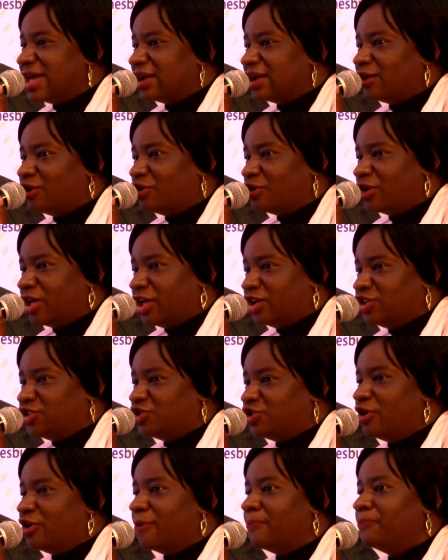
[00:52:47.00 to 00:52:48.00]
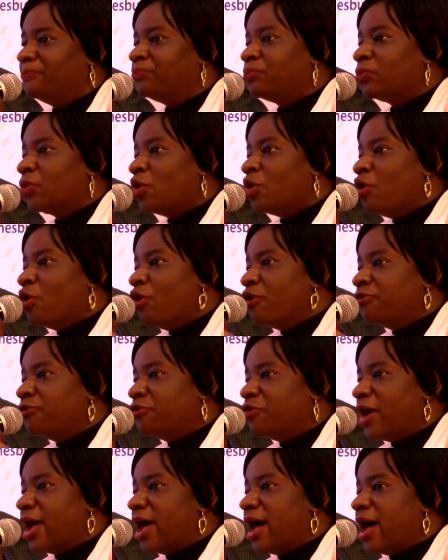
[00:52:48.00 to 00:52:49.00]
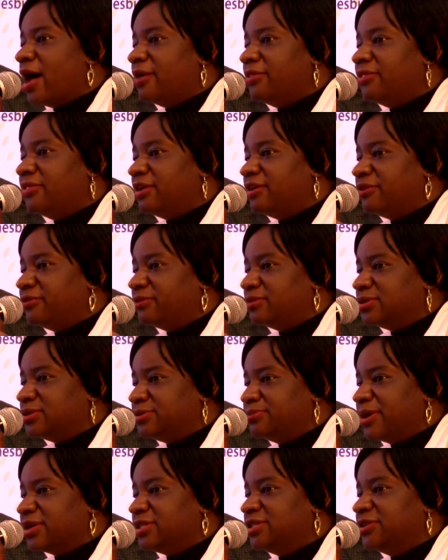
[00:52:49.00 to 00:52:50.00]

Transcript: works and who is likely